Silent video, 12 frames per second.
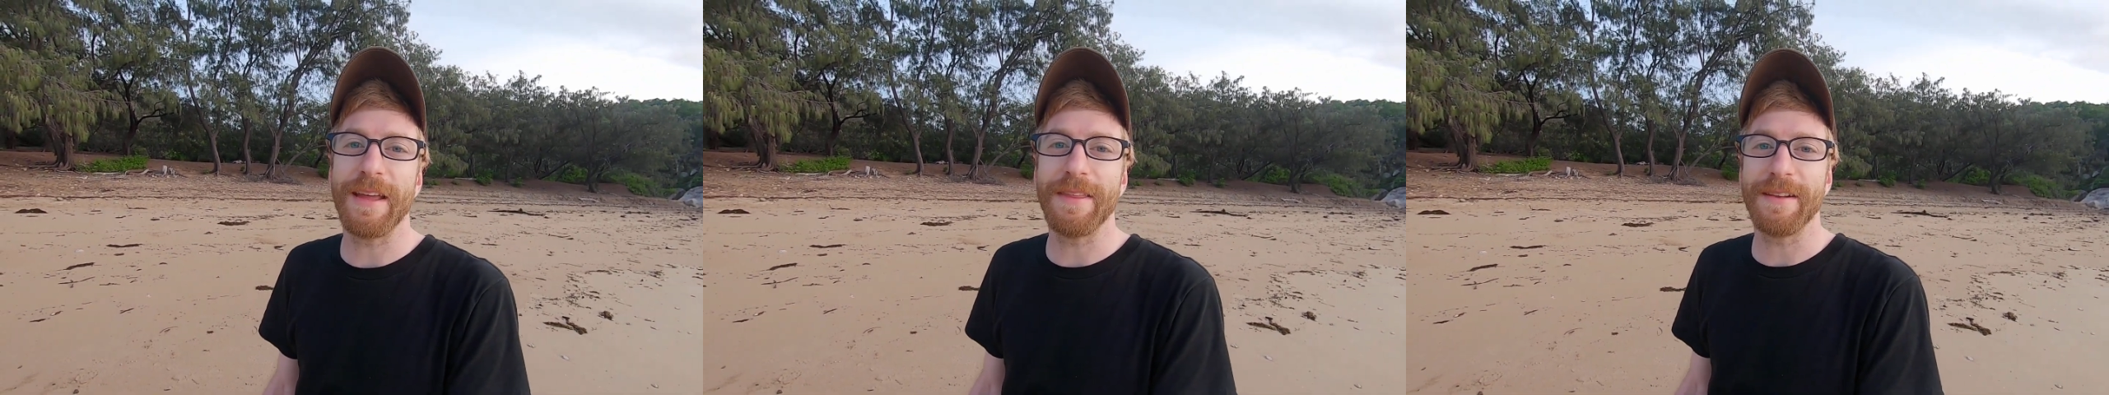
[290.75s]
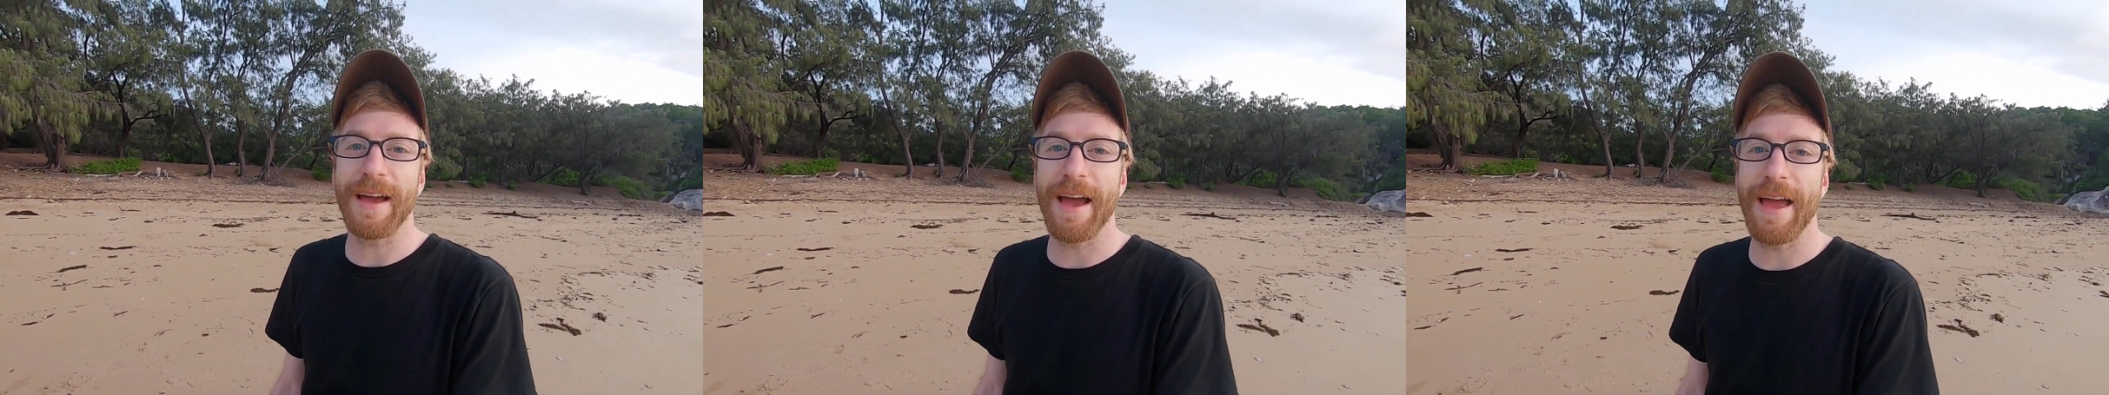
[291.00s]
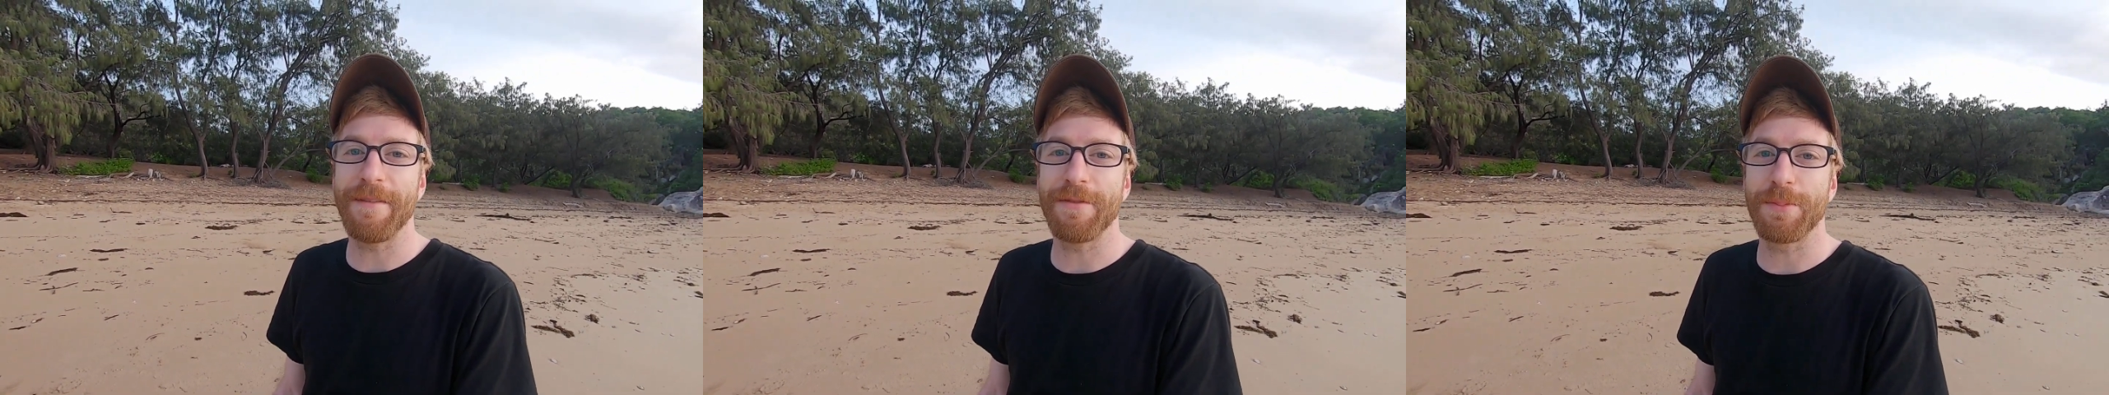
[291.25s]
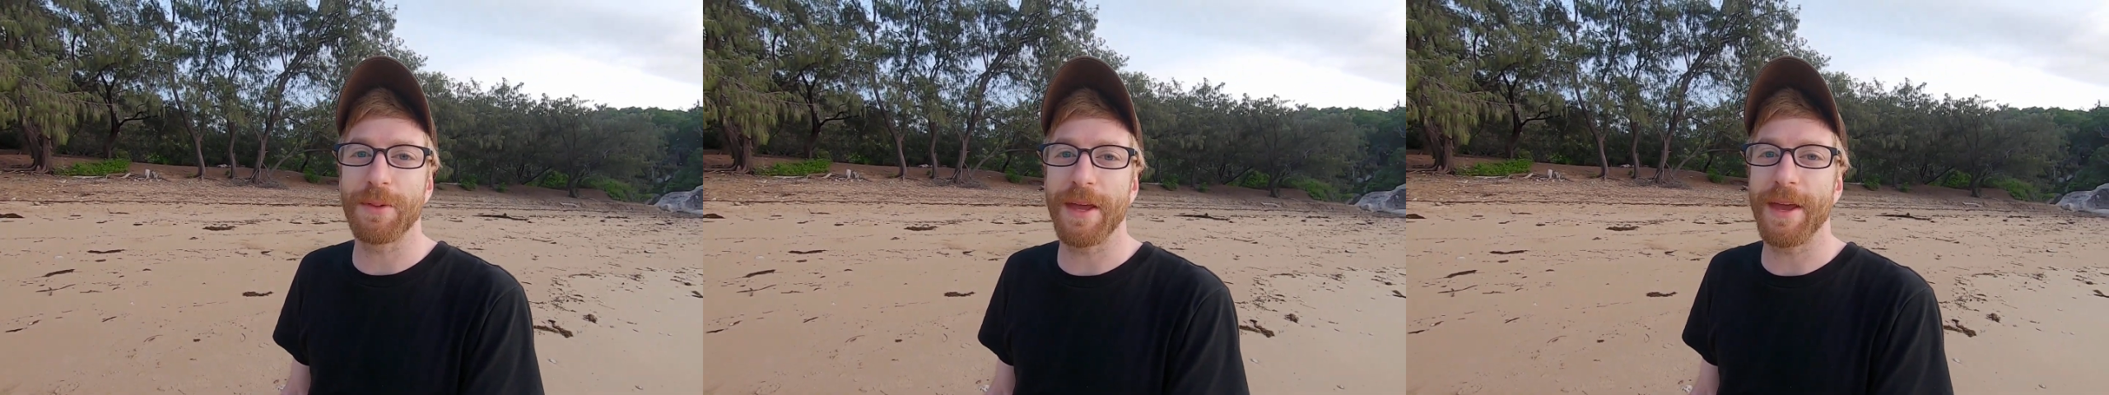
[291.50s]
and not have
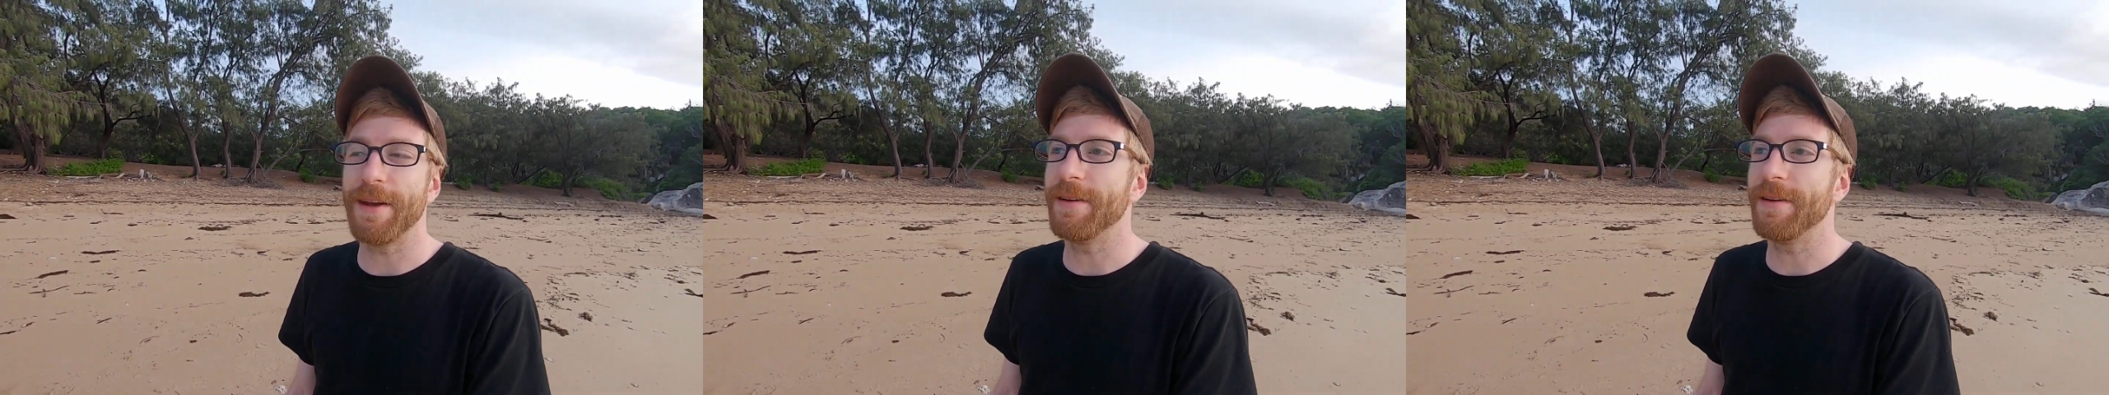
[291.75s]
a plan.